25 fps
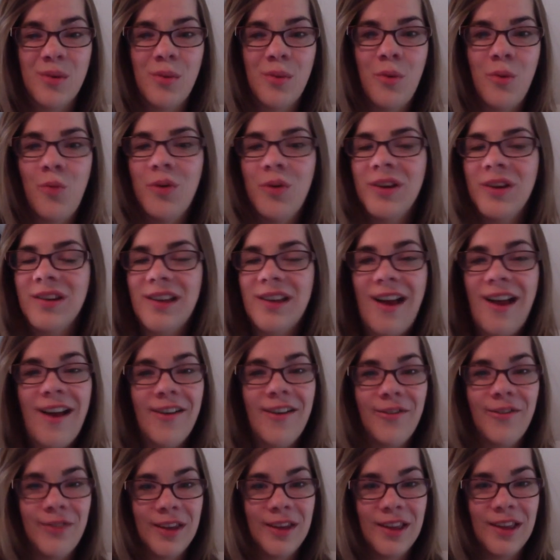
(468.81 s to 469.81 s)
was
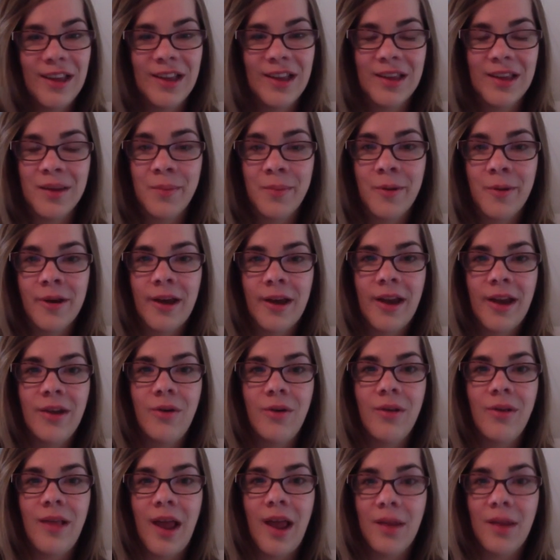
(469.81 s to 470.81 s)
not feeling this book. I know a
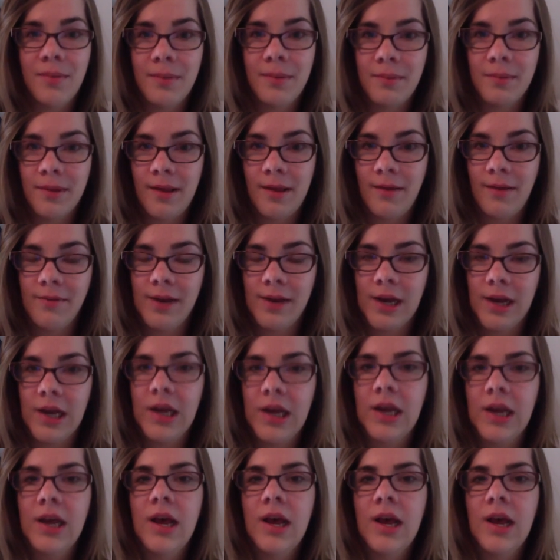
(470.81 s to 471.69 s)
lot of people loved it.